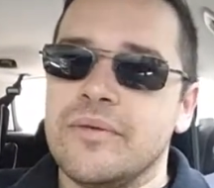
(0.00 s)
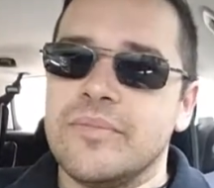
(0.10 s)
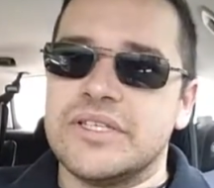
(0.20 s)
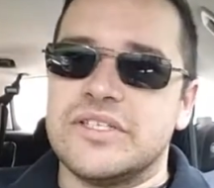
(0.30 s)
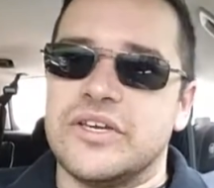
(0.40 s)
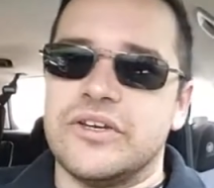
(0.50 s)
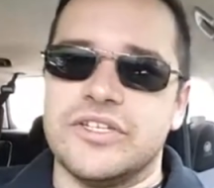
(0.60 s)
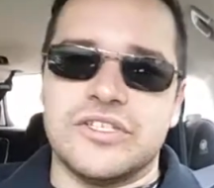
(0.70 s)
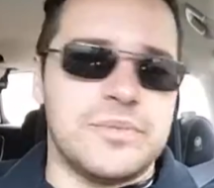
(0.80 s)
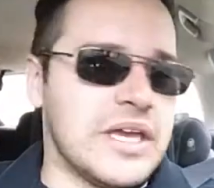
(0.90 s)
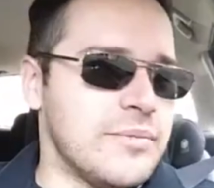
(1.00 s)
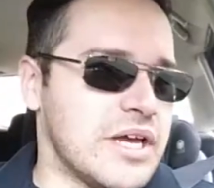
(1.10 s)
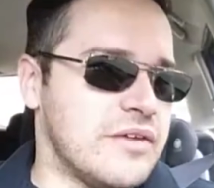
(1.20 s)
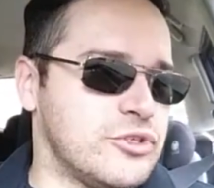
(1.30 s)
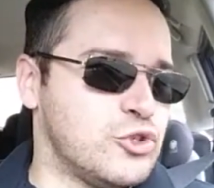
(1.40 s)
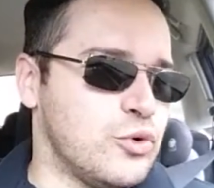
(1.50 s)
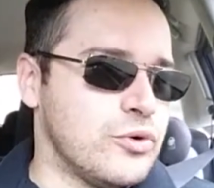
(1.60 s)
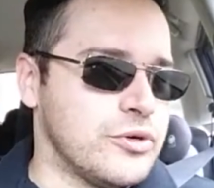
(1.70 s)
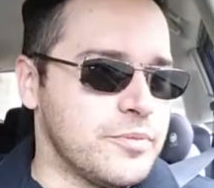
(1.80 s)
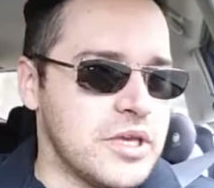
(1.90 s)
But security just became kind of a
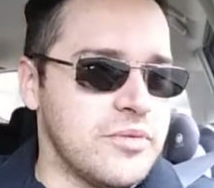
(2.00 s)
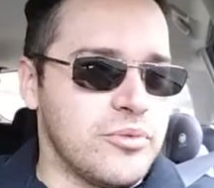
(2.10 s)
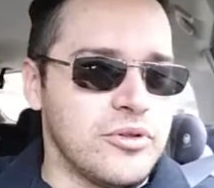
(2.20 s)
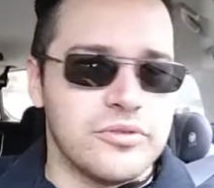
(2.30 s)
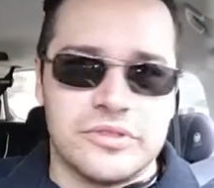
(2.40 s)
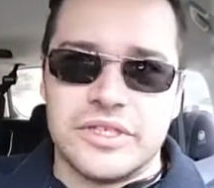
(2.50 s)
chore to people.